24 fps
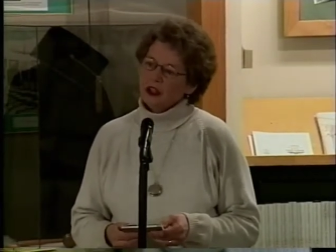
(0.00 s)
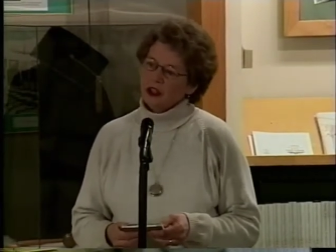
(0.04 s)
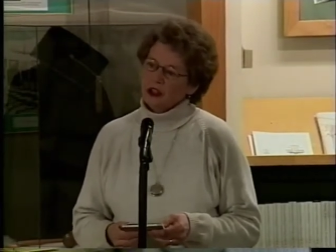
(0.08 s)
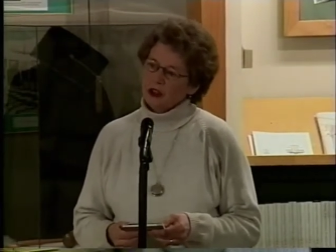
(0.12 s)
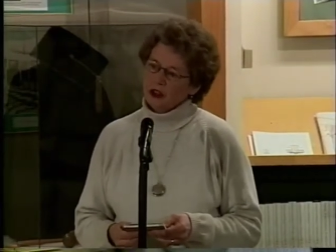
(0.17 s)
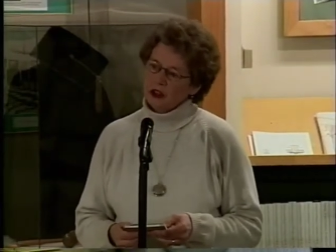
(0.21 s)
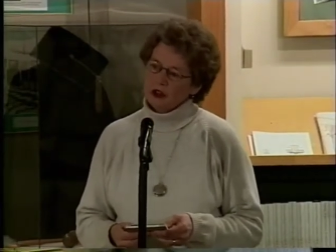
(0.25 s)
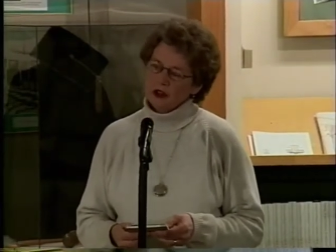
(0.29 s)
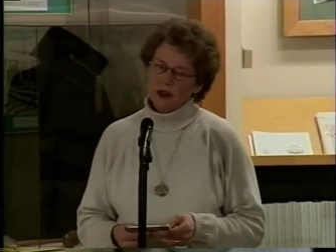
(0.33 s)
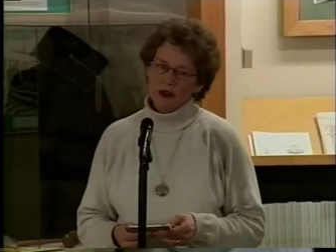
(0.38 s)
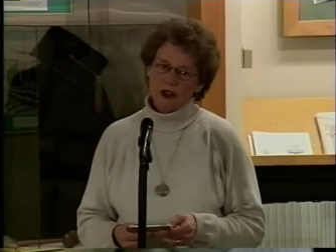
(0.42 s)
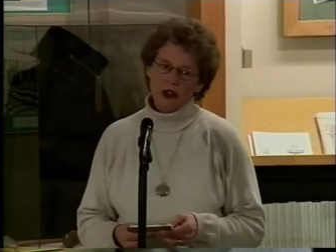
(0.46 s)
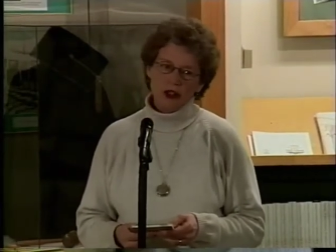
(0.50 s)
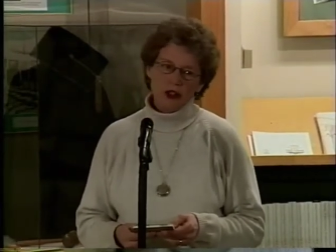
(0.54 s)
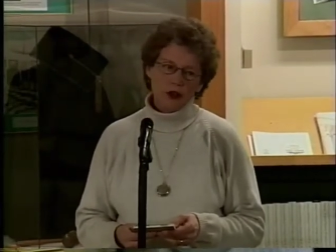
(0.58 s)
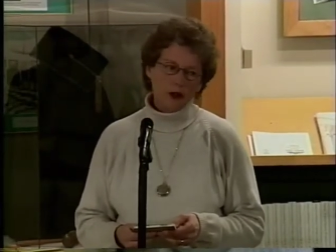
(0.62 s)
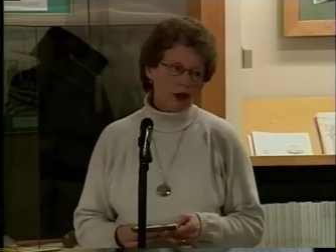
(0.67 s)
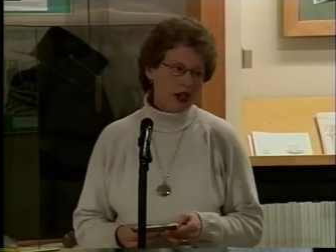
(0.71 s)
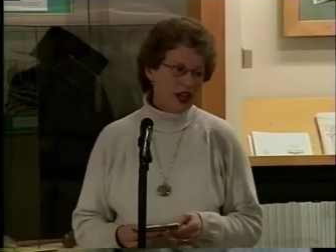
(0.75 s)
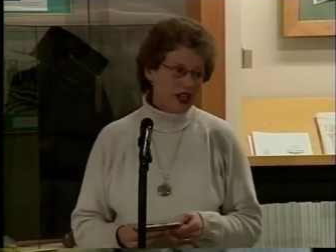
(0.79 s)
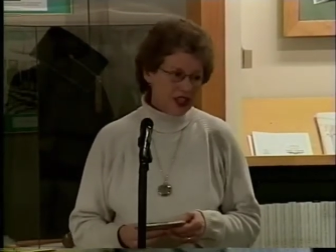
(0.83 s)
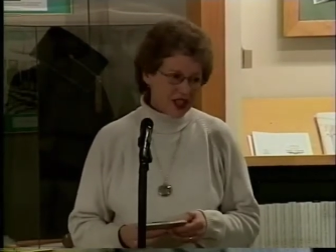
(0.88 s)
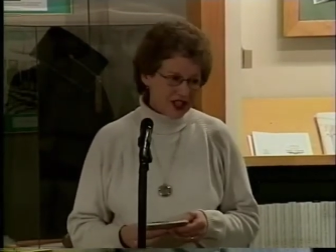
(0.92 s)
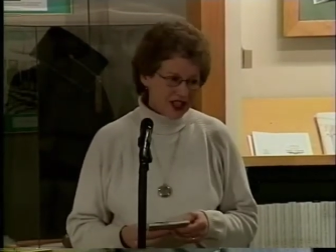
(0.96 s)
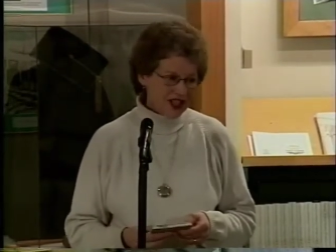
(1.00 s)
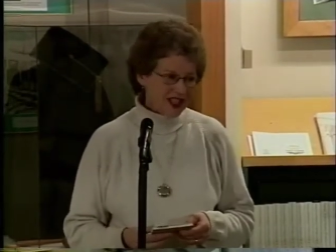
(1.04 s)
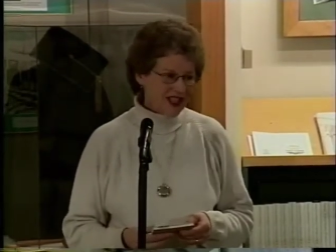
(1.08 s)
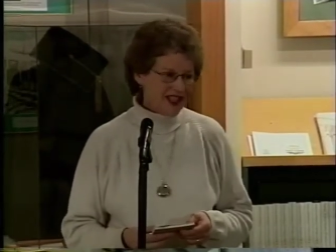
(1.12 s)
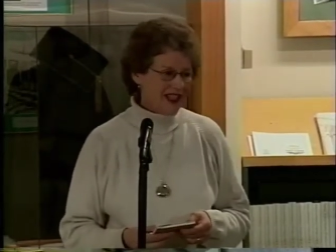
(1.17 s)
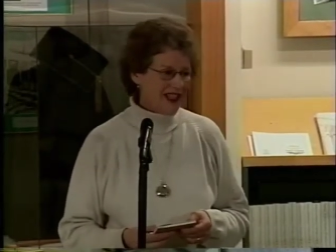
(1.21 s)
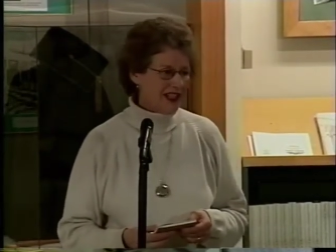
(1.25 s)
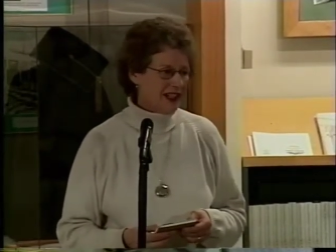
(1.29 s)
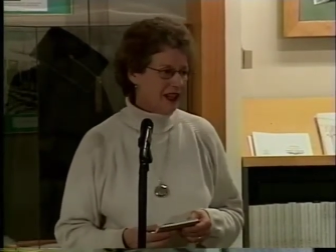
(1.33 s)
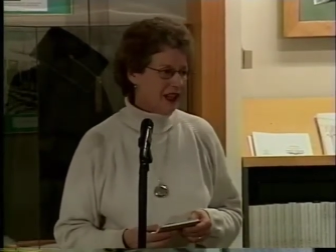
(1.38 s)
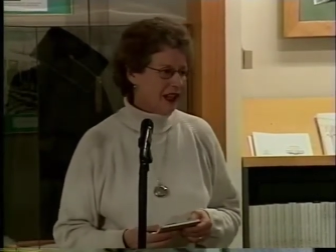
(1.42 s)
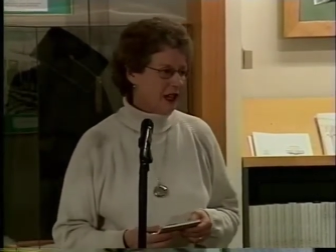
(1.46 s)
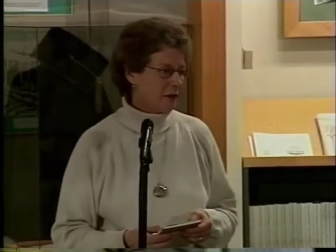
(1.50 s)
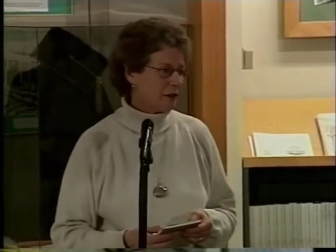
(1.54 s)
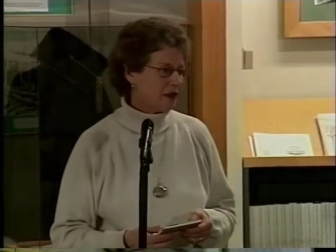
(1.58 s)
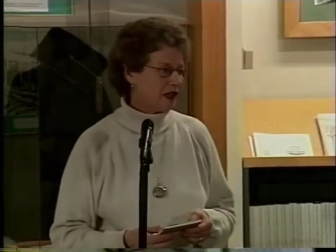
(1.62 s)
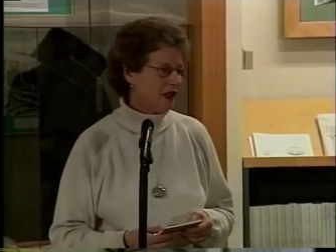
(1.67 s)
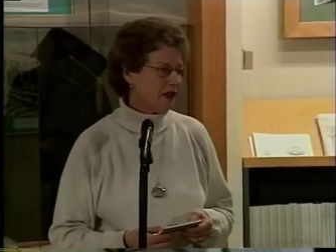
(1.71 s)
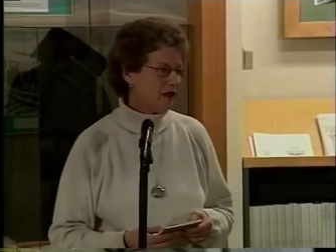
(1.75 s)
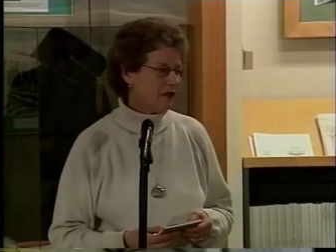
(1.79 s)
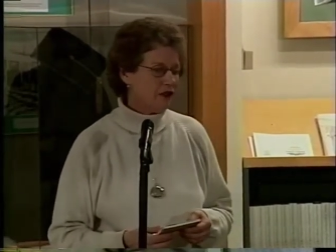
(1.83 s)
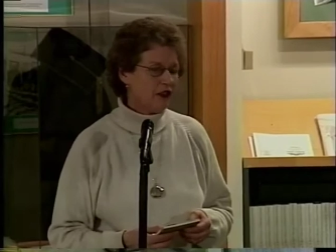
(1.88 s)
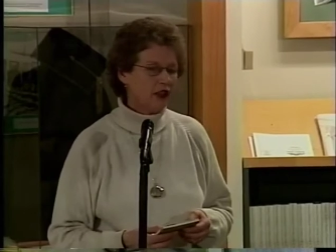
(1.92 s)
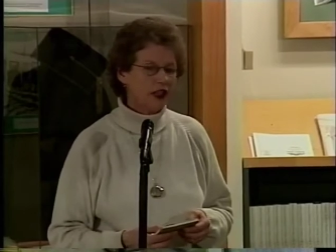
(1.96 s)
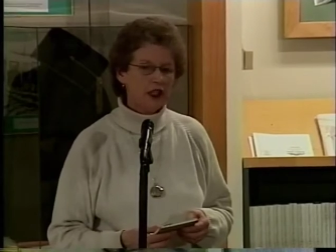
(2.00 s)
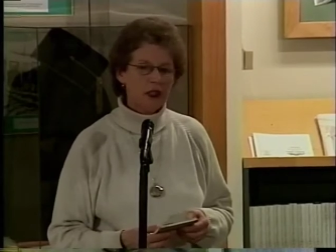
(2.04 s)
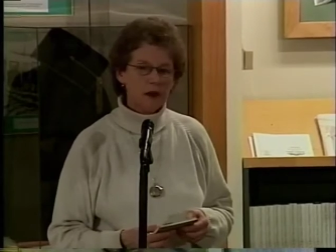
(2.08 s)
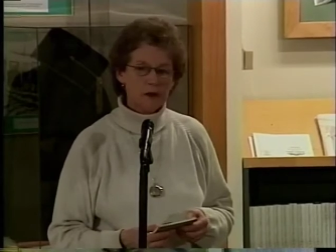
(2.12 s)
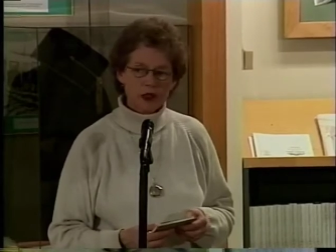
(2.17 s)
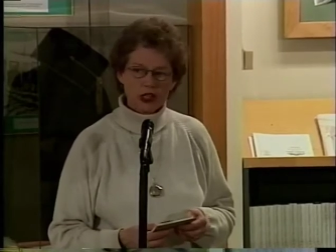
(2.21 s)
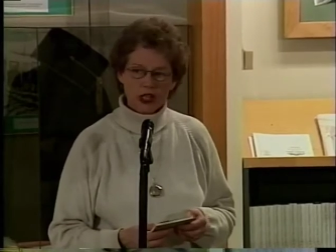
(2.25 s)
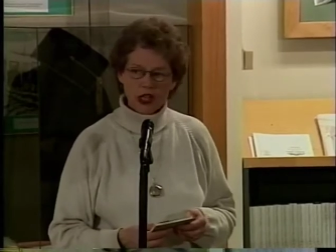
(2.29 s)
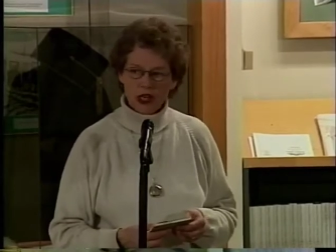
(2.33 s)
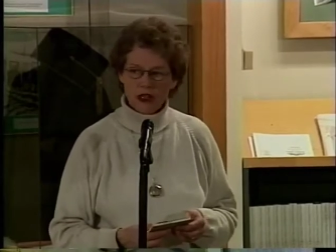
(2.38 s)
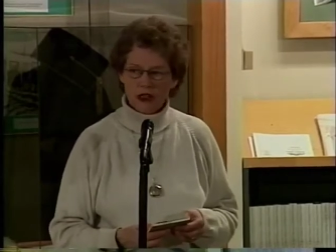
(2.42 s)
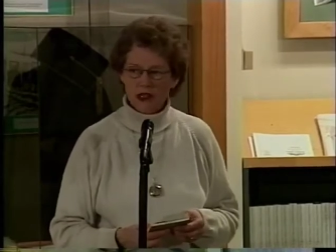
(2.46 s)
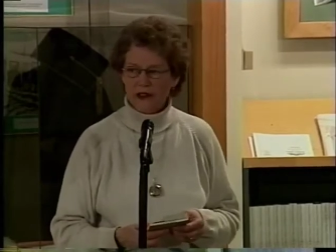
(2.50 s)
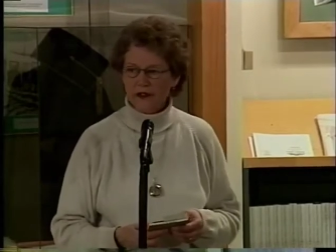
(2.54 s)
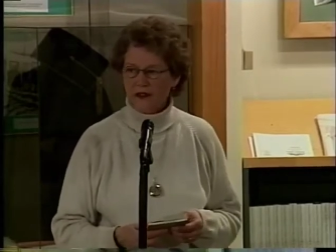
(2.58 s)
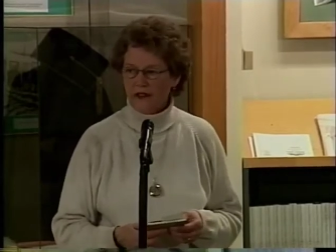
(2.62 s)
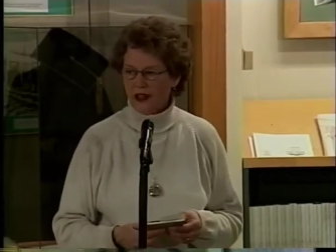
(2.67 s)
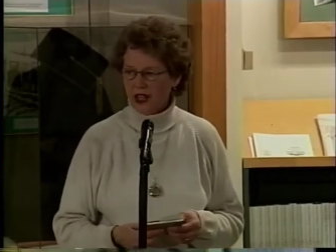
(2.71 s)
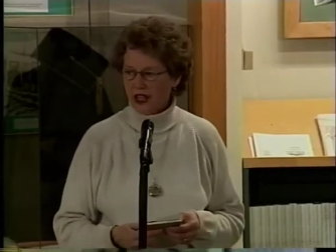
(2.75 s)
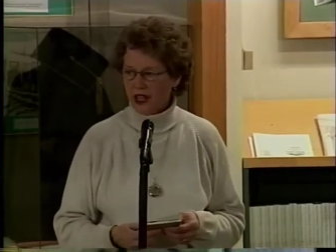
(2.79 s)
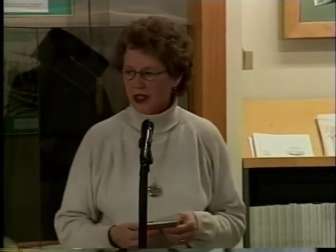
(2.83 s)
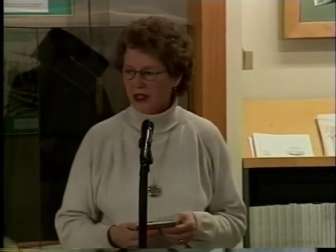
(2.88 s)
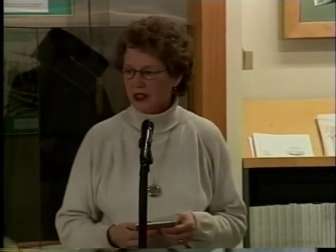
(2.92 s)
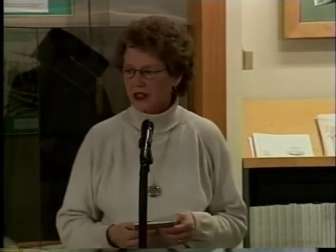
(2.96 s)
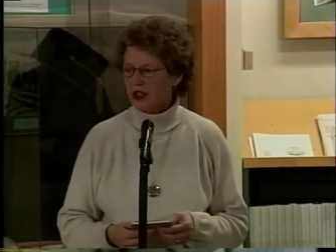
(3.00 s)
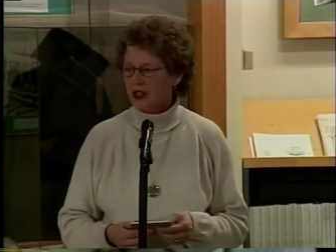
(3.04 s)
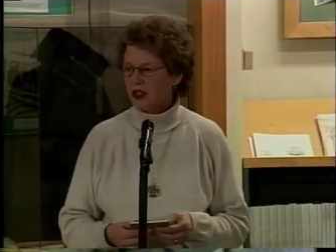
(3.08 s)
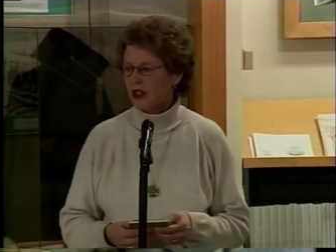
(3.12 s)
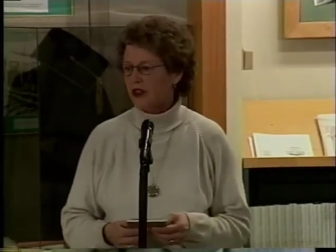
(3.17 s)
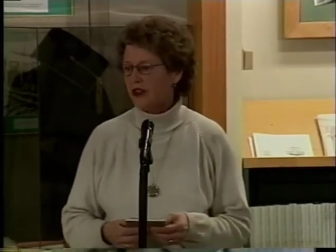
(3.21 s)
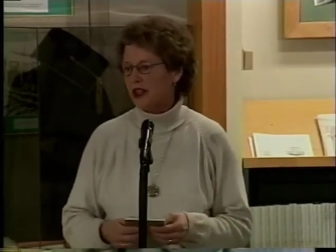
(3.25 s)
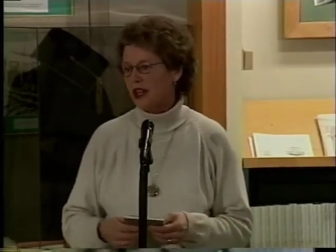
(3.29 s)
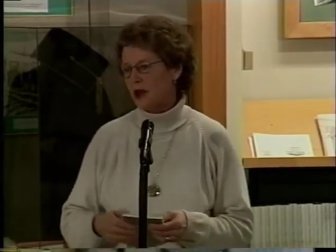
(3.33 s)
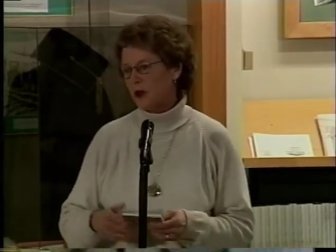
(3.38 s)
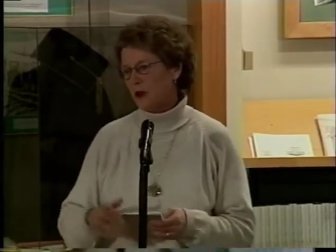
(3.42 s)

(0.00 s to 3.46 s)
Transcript: who graciously comes and films our event so